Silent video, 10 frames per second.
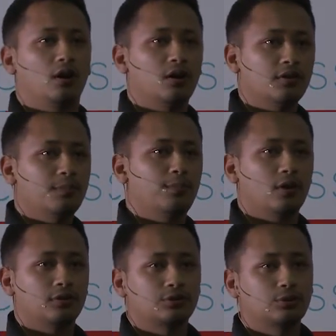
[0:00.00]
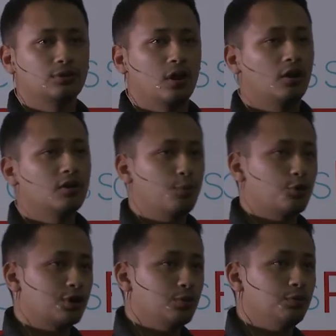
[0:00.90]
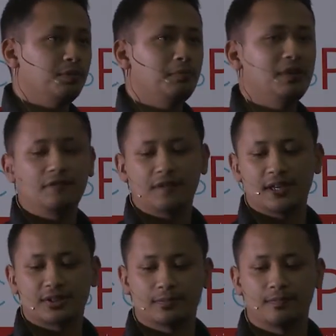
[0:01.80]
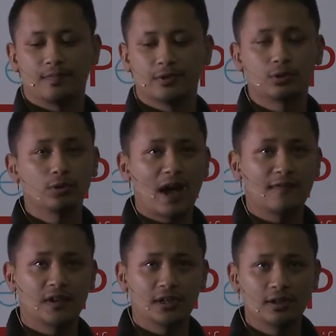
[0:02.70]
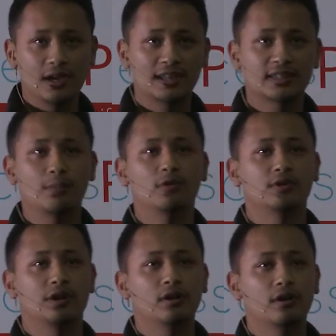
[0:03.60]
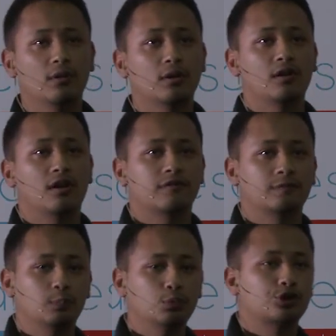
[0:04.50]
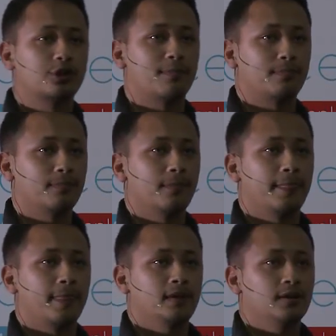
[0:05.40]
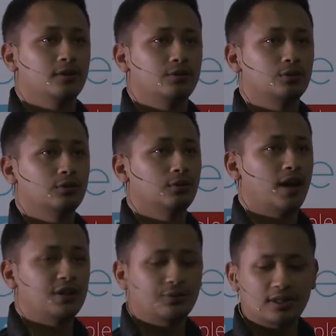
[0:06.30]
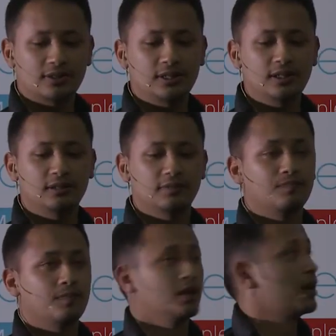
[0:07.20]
the other portion would be minification. So I've taken an example here of Bootstrap. So as you can see,